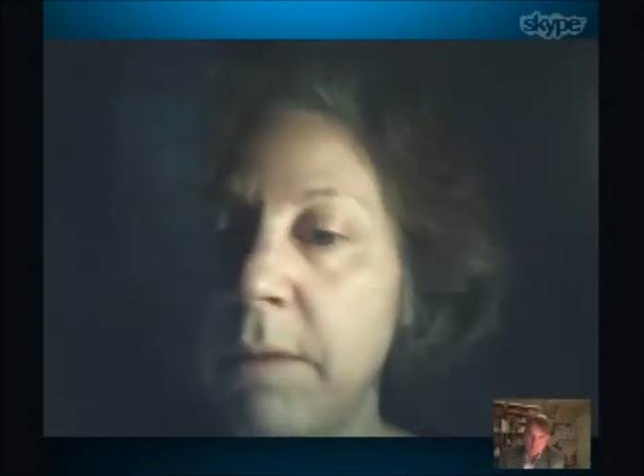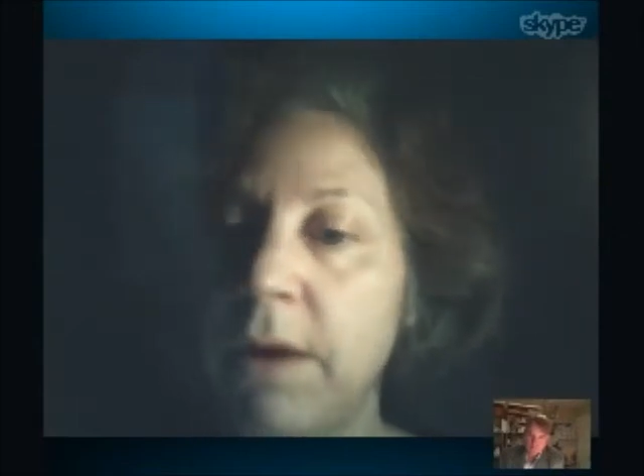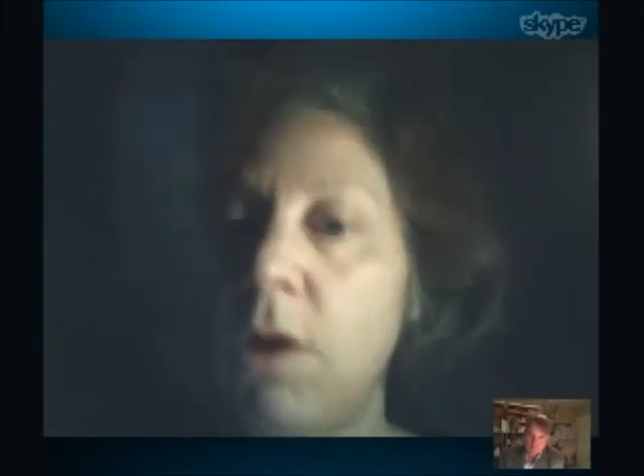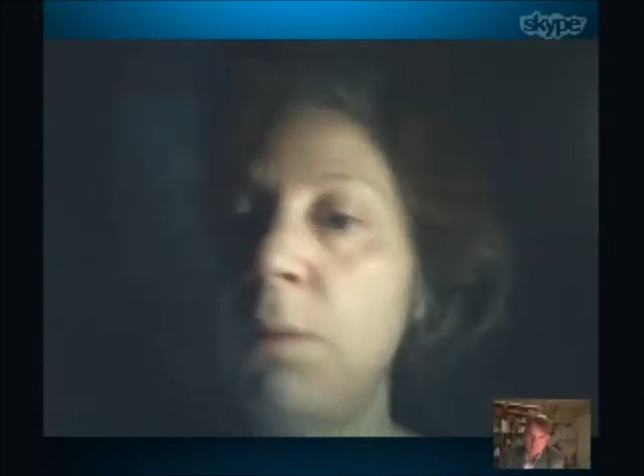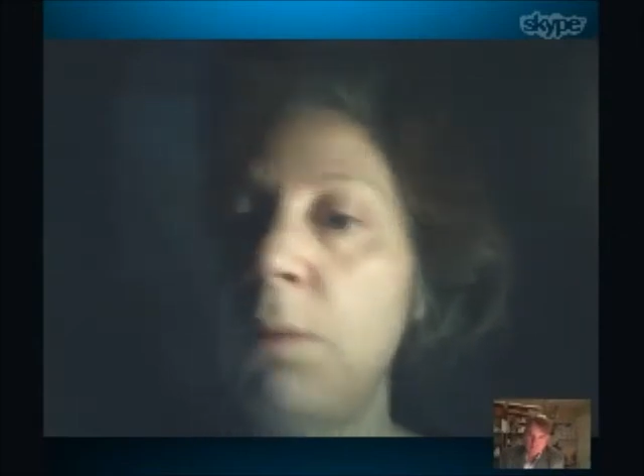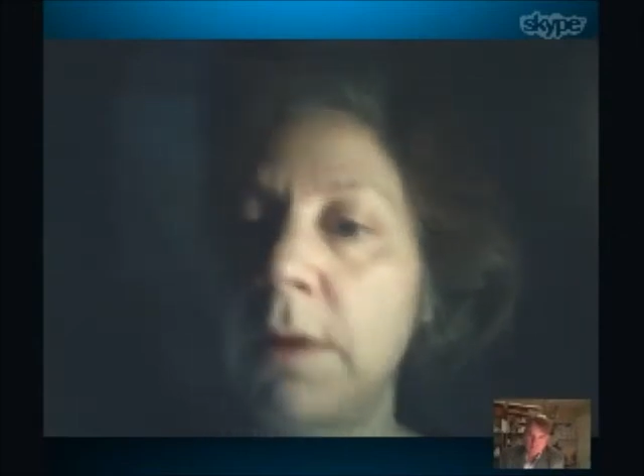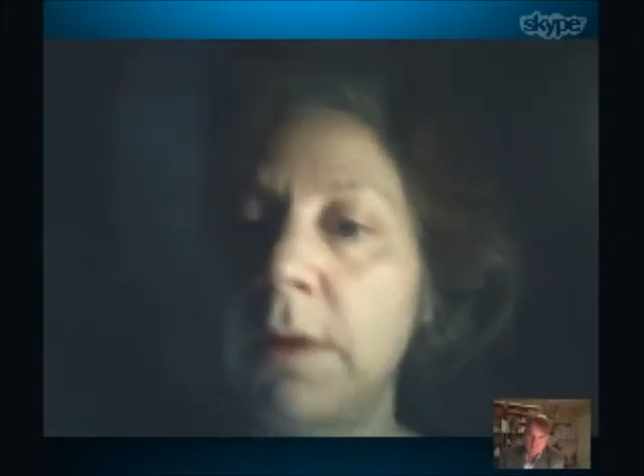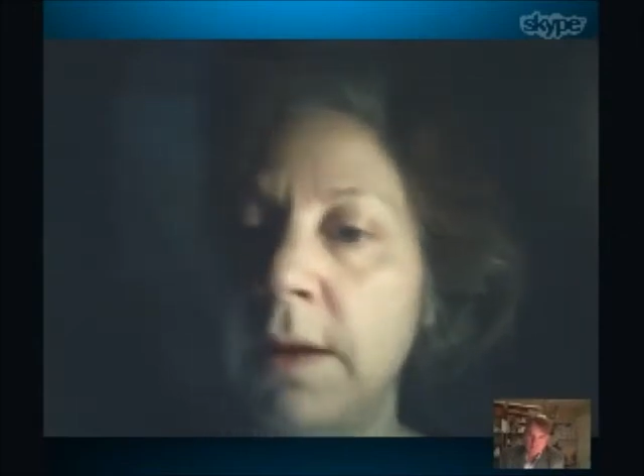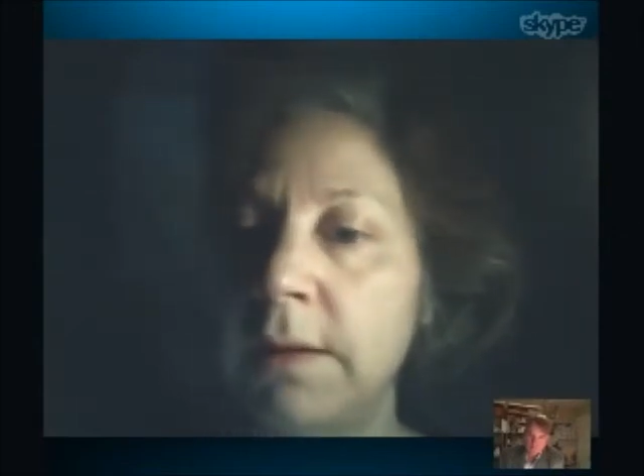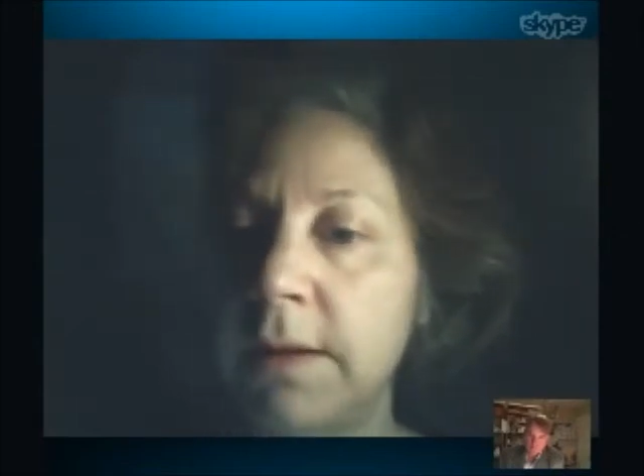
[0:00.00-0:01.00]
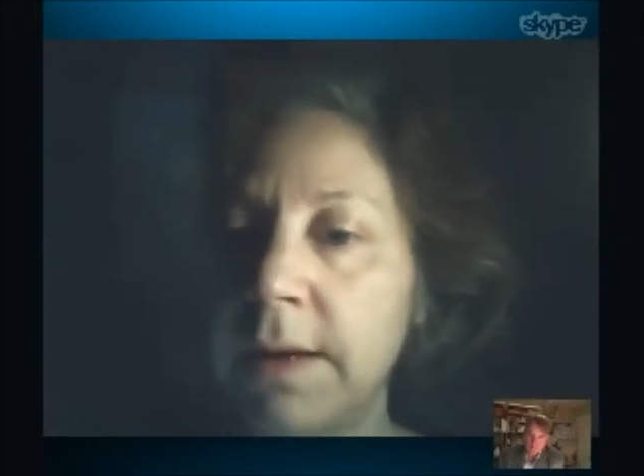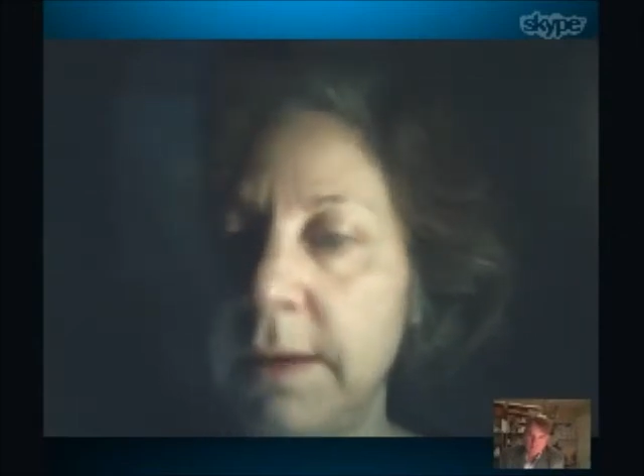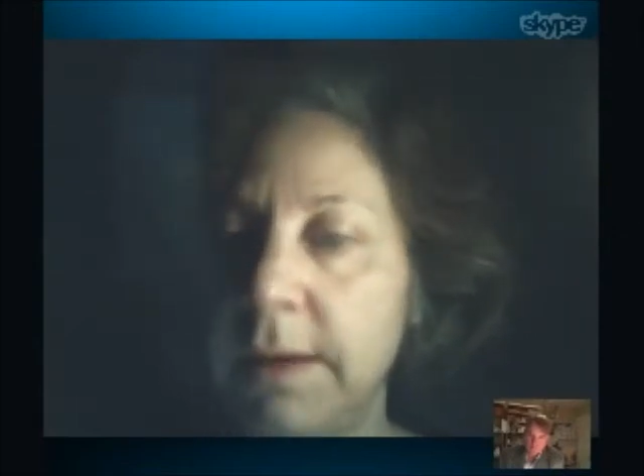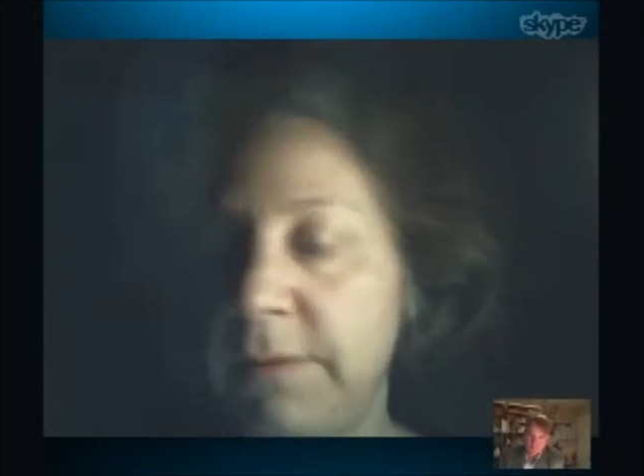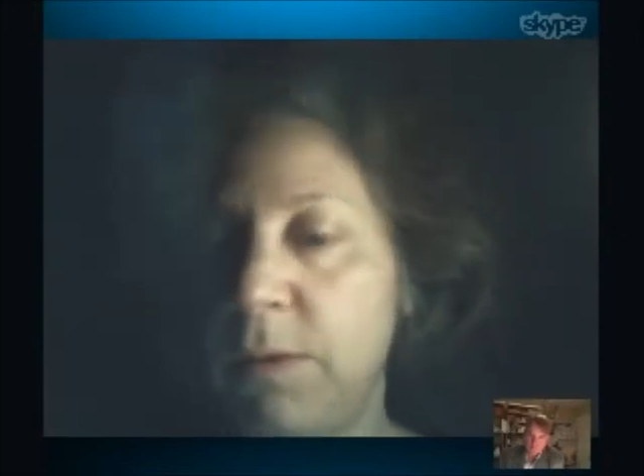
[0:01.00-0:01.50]
if one is in
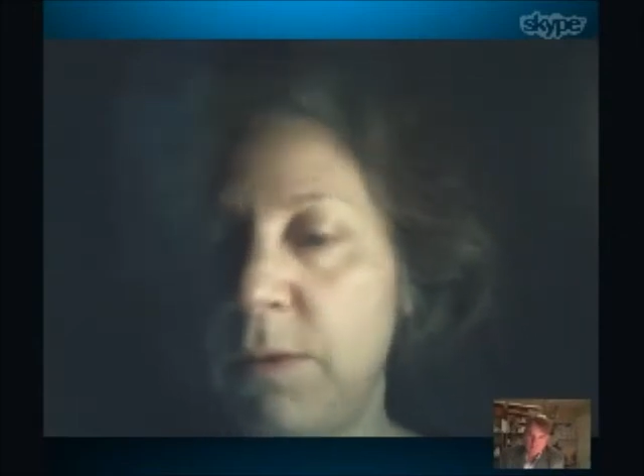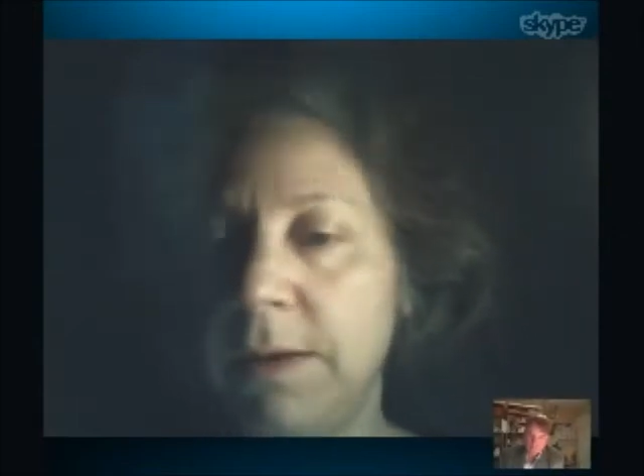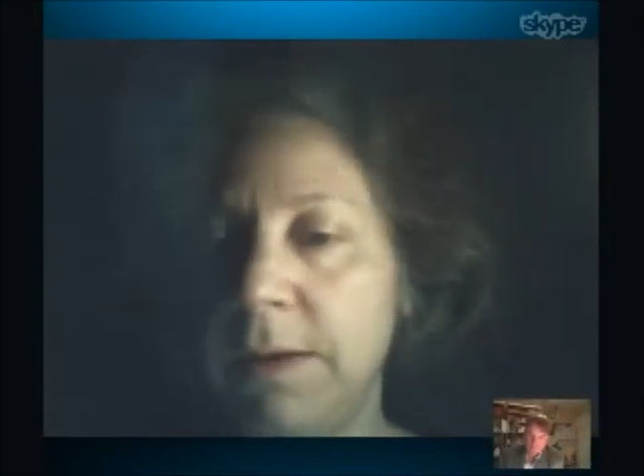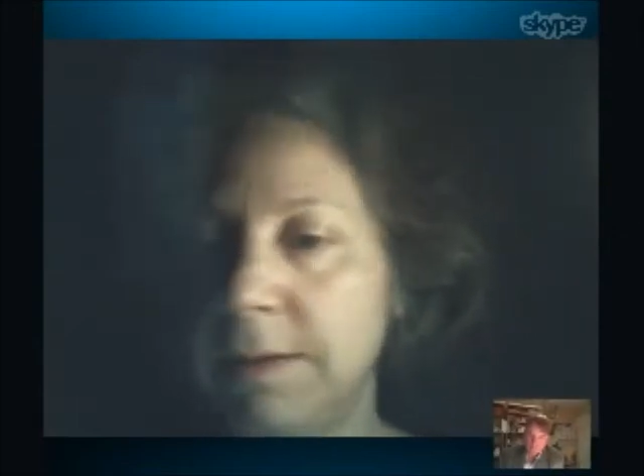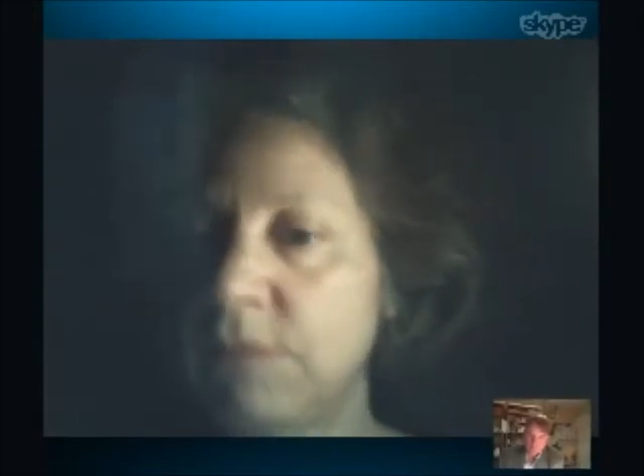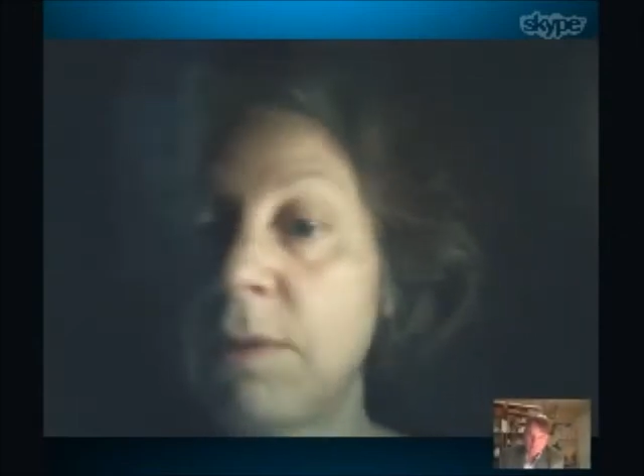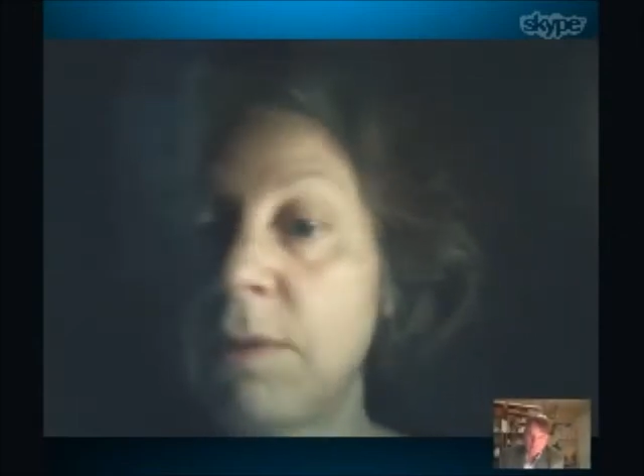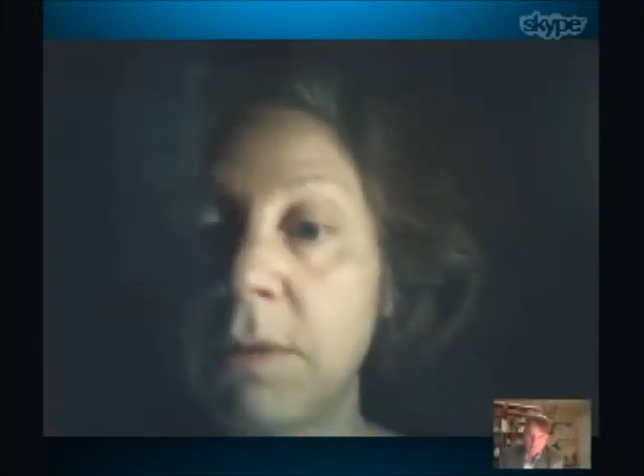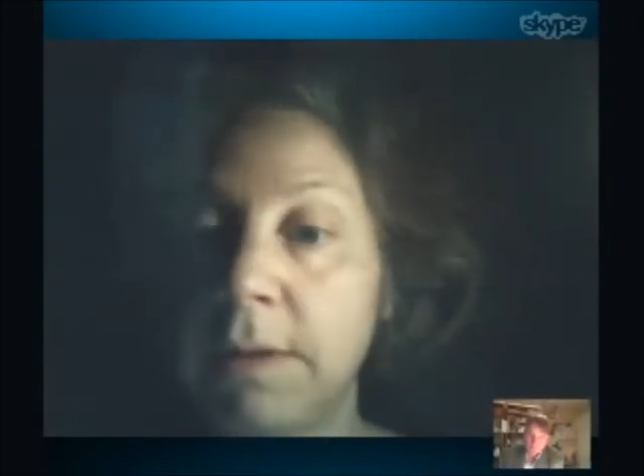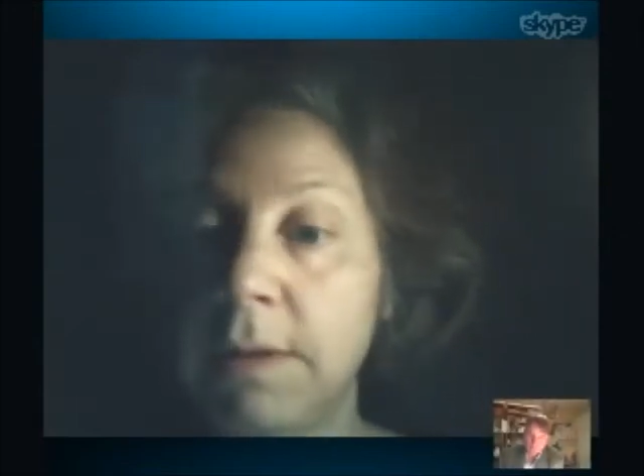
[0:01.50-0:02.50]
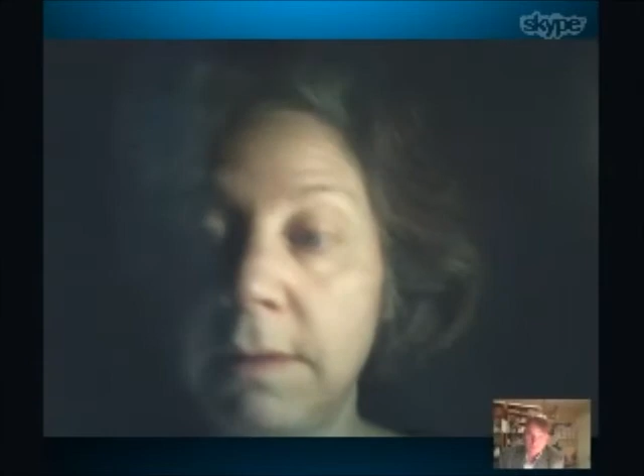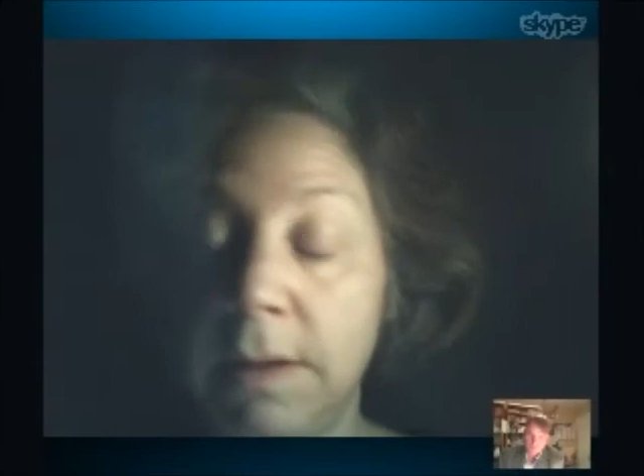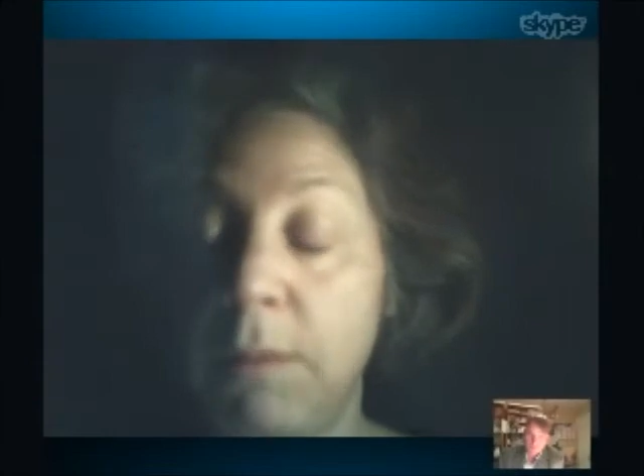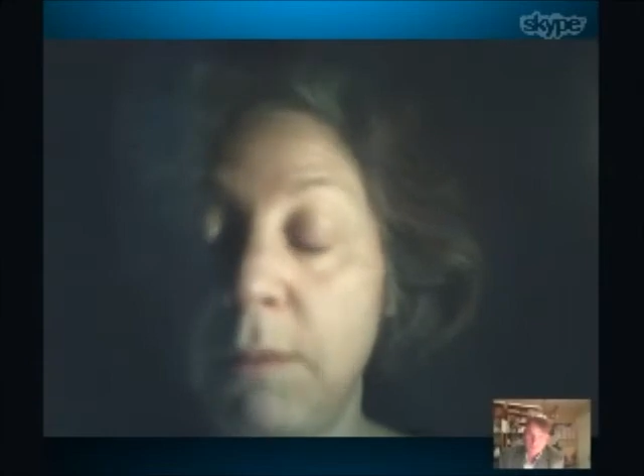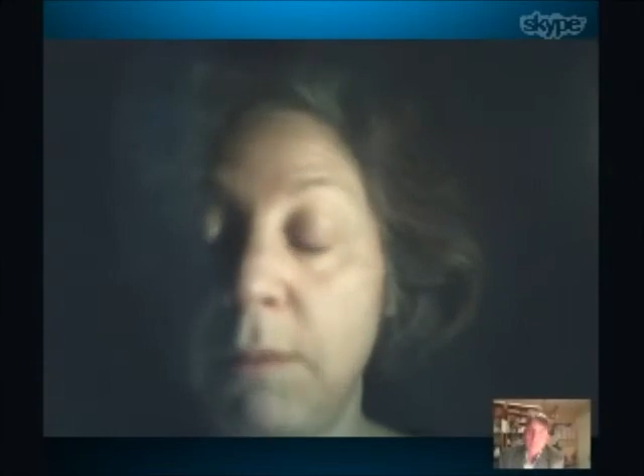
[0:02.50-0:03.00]
trouble abroad, that the government might
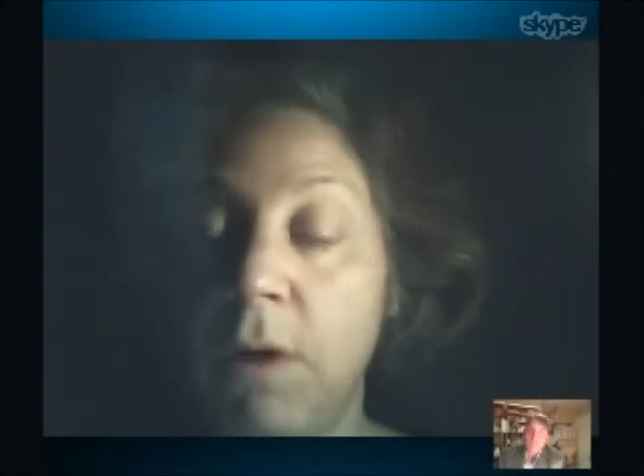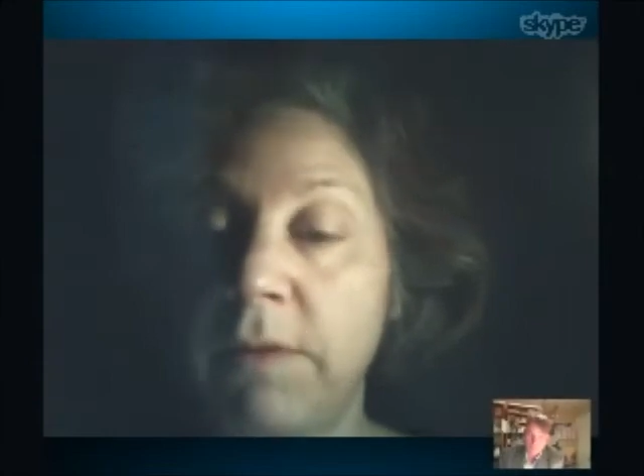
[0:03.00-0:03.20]
choose